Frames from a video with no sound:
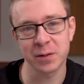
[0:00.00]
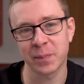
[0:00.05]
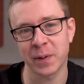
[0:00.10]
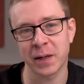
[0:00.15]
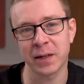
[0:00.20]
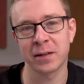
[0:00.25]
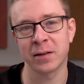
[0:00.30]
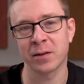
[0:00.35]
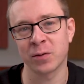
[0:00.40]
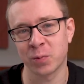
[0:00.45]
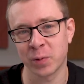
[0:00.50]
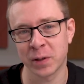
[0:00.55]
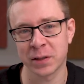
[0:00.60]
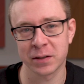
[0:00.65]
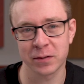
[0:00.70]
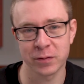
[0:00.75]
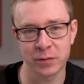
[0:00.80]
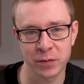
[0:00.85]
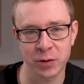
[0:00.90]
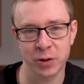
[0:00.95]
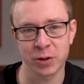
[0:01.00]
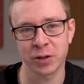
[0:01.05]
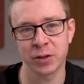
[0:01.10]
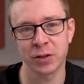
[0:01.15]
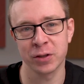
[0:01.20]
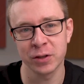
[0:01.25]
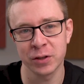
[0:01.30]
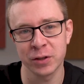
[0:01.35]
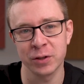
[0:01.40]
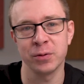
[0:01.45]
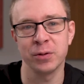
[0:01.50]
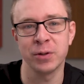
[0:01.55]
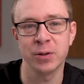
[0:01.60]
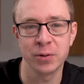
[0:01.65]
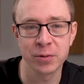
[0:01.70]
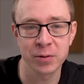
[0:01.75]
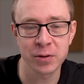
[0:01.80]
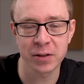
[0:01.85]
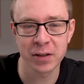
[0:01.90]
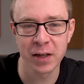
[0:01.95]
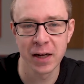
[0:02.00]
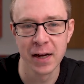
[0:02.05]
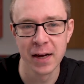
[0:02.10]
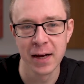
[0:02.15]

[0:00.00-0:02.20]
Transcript: depending on which version you use.